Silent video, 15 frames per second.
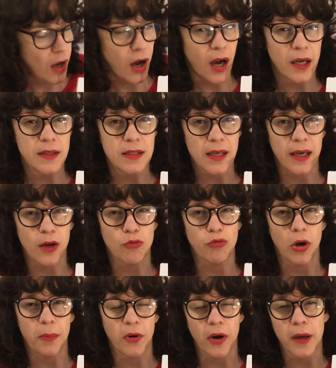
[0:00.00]
I'd say a
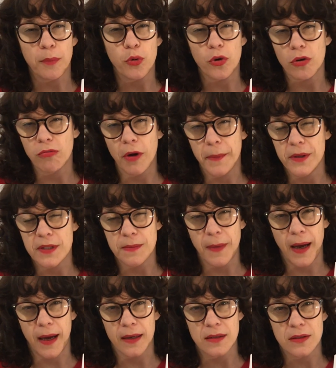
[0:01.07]
robber. I'd put a robber's
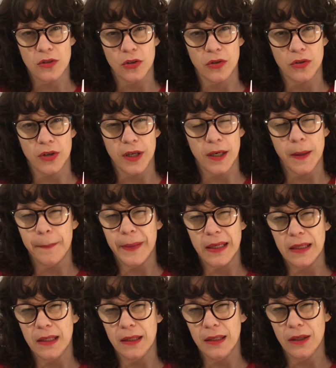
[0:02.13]
mask on and a
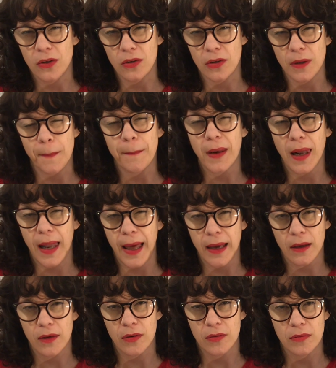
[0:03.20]
beanie on and
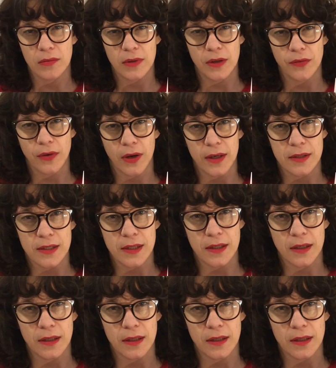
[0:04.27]
black if I did